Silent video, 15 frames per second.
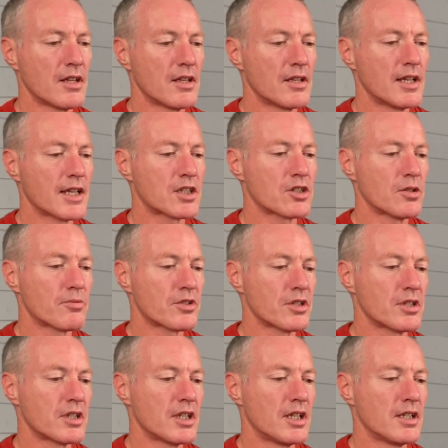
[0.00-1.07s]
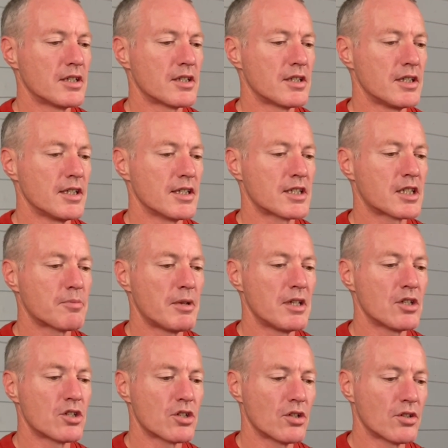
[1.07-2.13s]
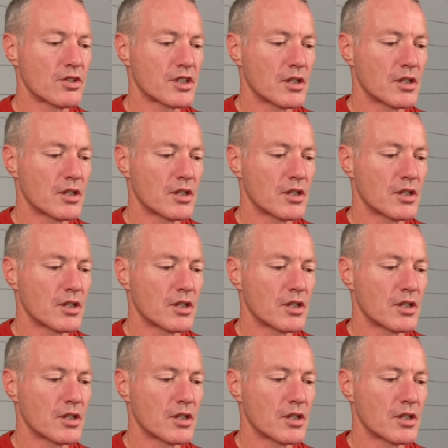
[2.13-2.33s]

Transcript: Next option is the spin shot.